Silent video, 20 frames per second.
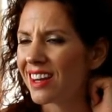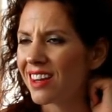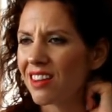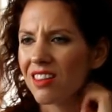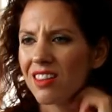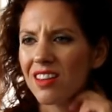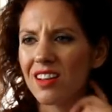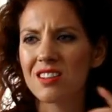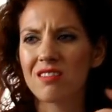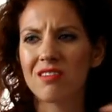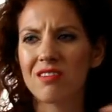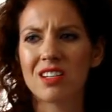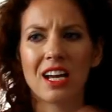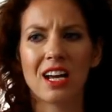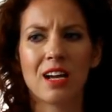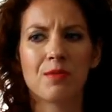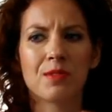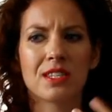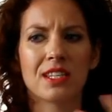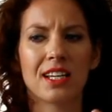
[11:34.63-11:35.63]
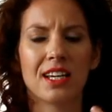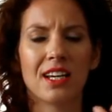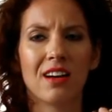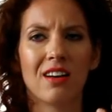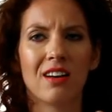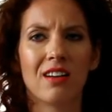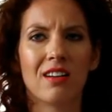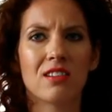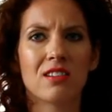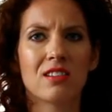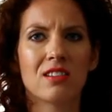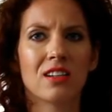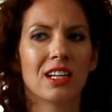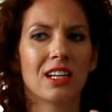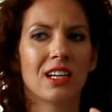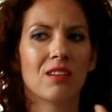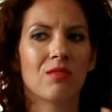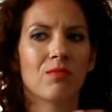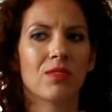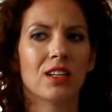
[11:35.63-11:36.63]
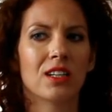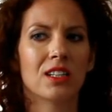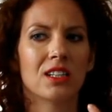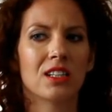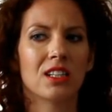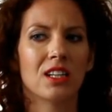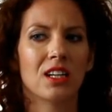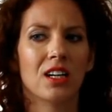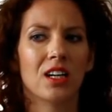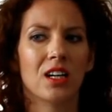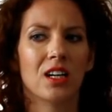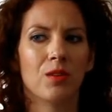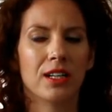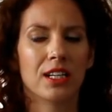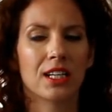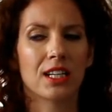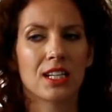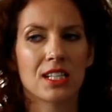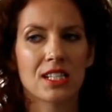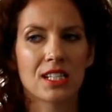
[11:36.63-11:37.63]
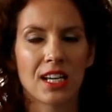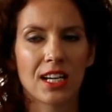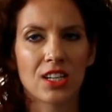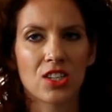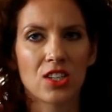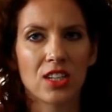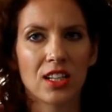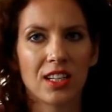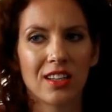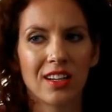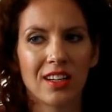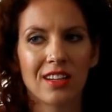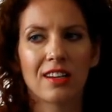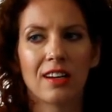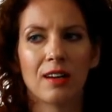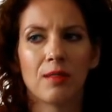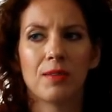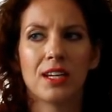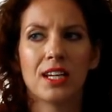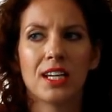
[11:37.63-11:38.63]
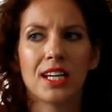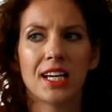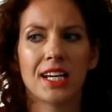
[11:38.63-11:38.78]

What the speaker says: lots of the times they are sucking but milk is actually not coming.